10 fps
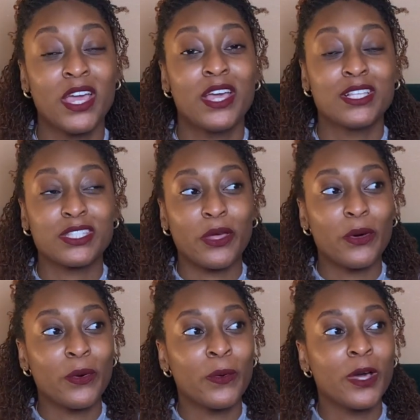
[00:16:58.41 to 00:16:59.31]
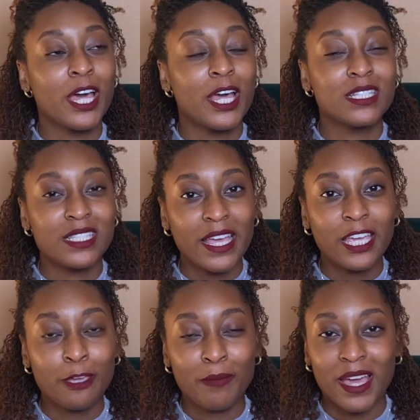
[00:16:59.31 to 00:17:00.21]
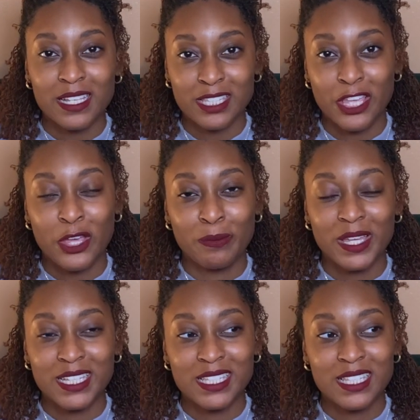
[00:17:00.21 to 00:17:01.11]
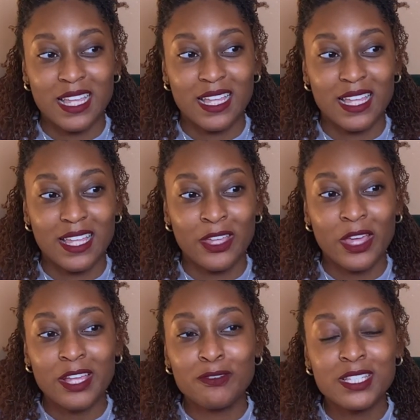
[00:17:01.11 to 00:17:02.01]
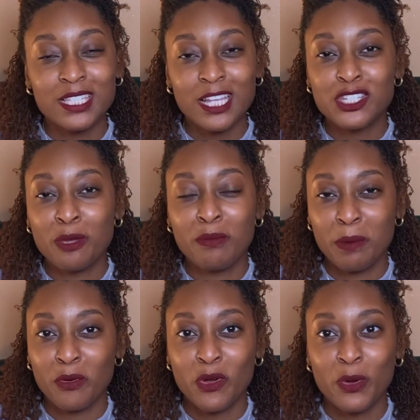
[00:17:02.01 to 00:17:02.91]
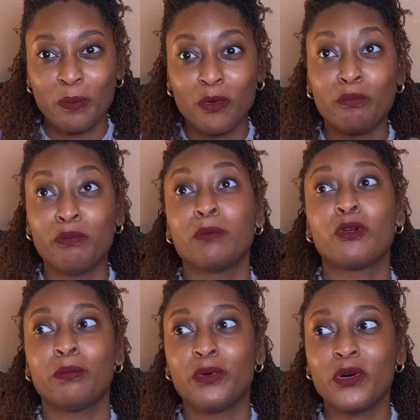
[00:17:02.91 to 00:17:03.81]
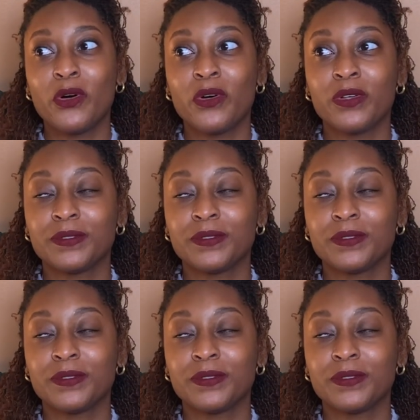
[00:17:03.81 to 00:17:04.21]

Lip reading: So taking my exam it was such a memorable